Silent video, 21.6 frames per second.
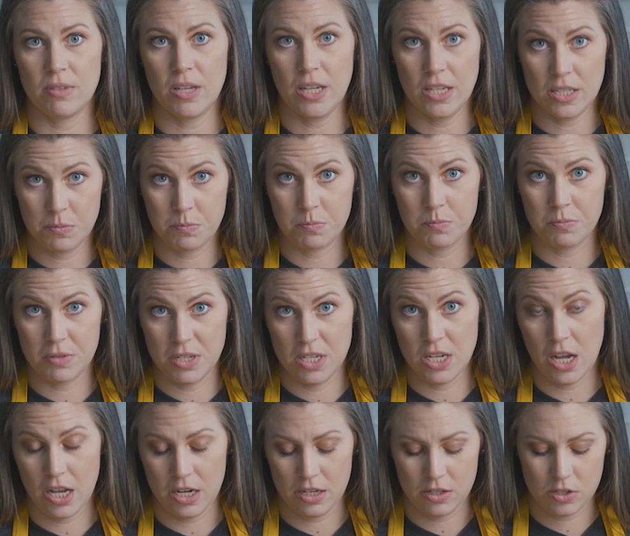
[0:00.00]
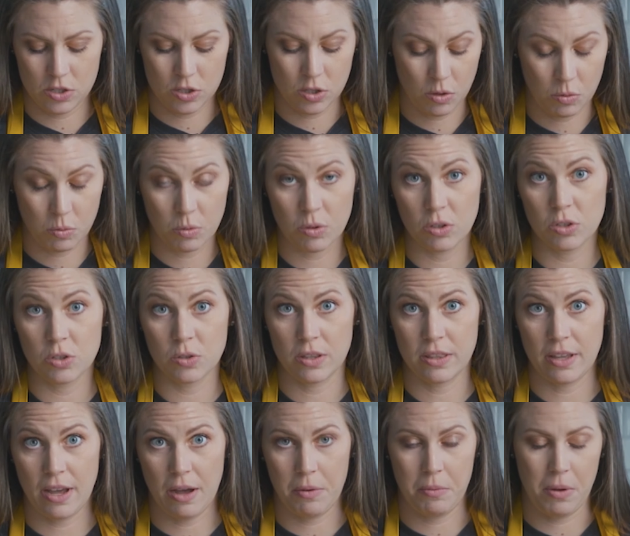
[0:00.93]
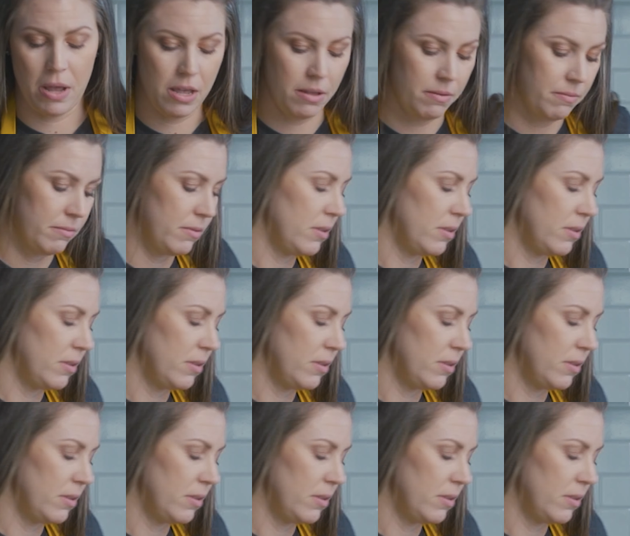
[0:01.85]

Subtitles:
it's done. So we'll do it that way.